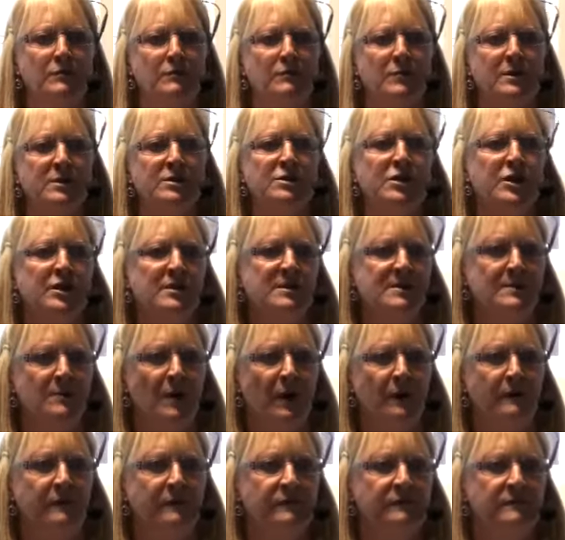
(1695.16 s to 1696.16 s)
what turns them
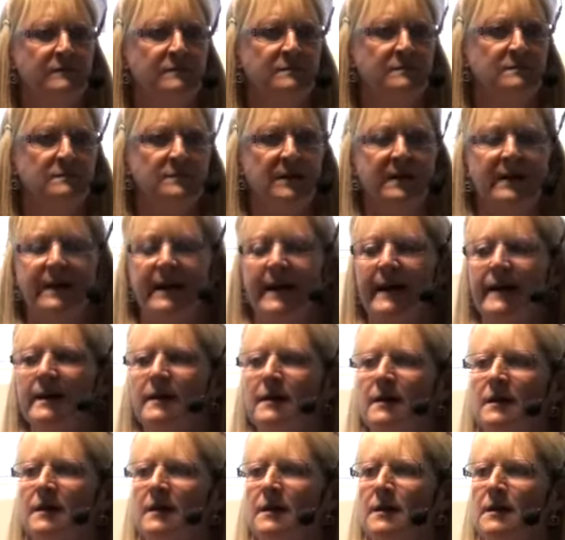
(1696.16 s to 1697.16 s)
off, okay?
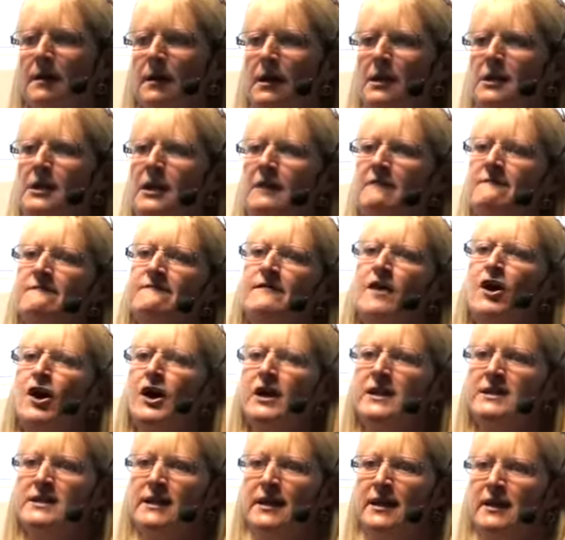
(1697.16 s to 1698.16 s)
And they're
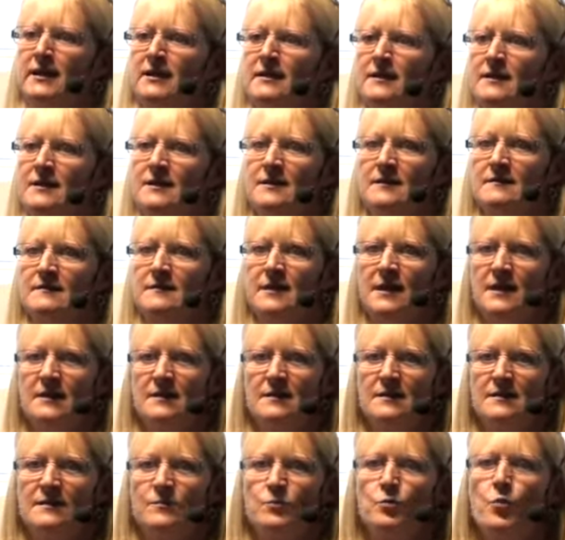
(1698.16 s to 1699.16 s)
finding that
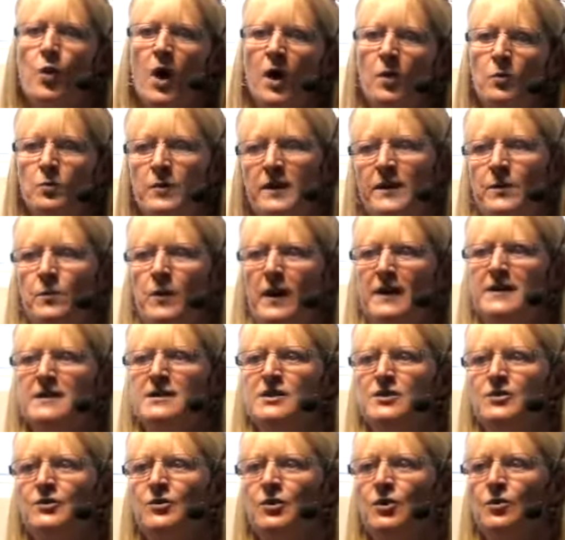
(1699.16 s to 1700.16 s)
what we once
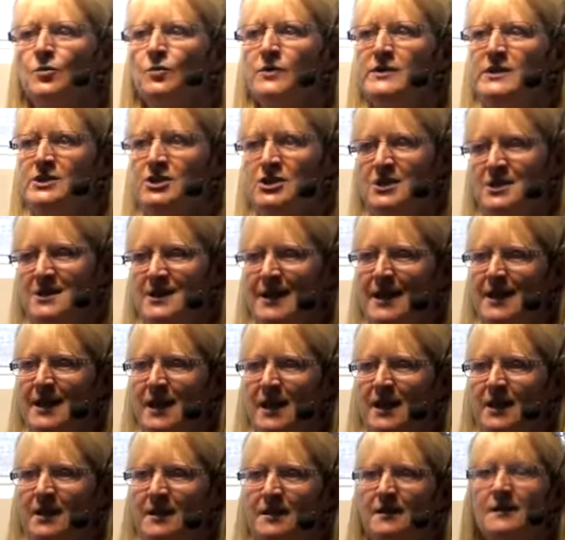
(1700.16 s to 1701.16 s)
thought was
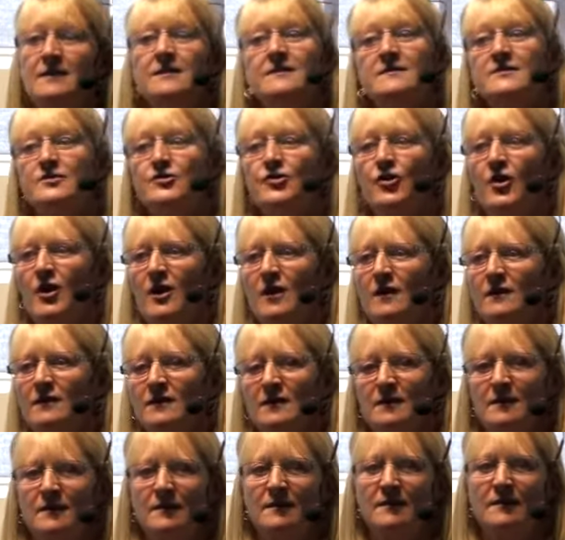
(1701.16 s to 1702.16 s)
genetic is not.
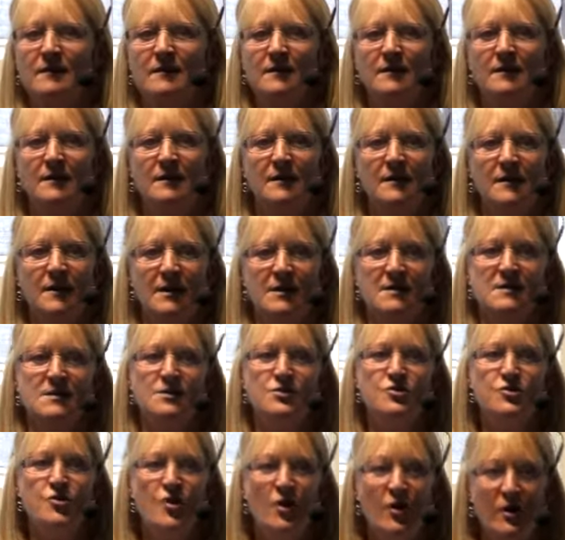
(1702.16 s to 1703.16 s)
It's
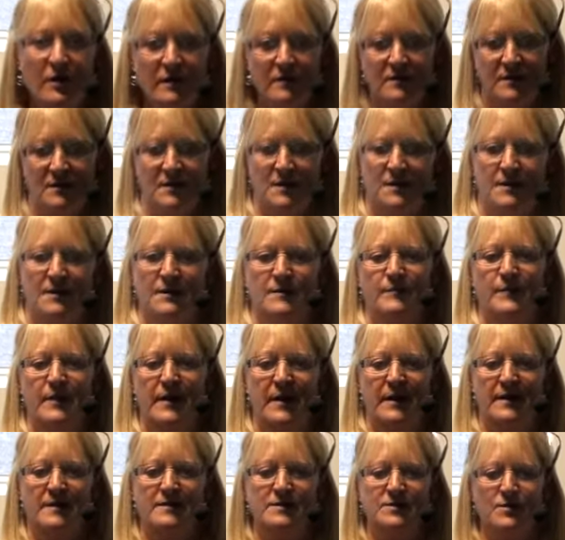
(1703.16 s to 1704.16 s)
not
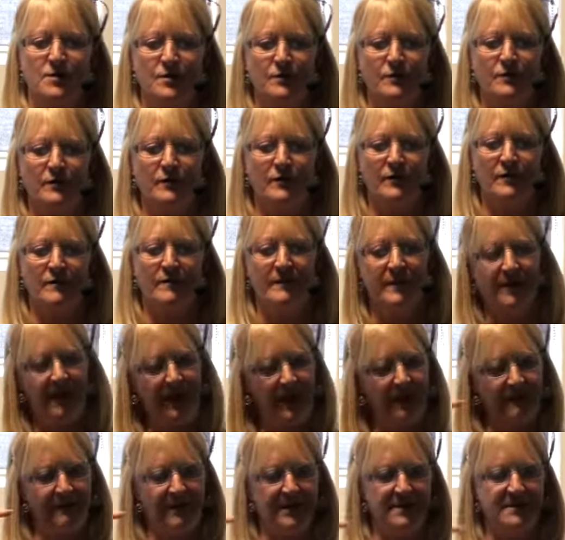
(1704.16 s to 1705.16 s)
passed on from
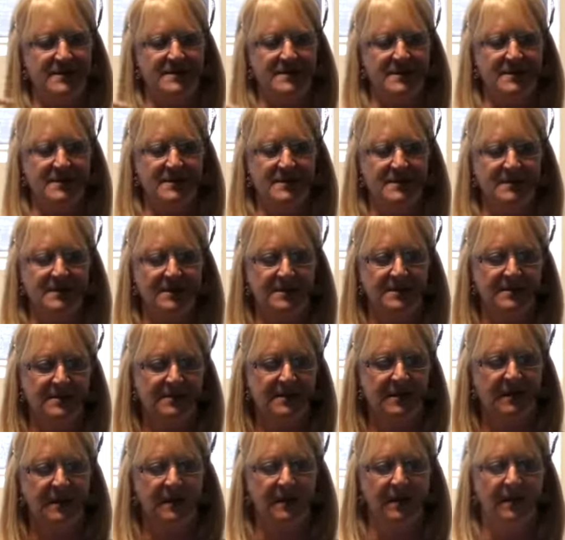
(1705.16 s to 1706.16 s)
our ancestors,
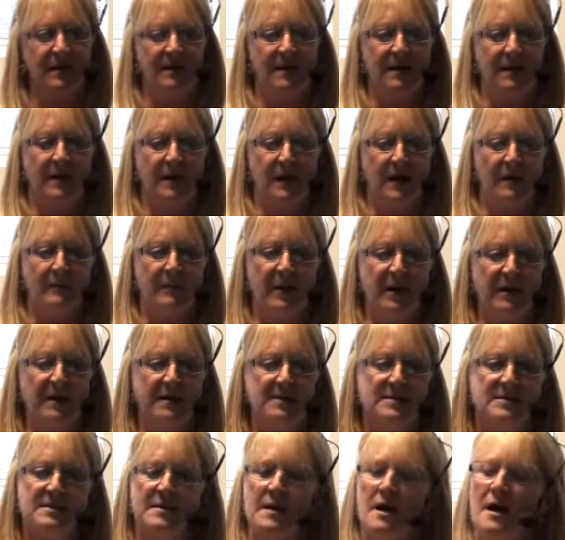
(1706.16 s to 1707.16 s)
but
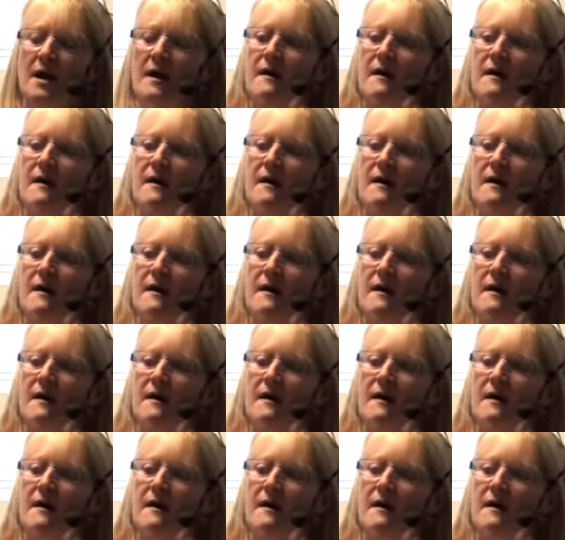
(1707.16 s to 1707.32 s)
it's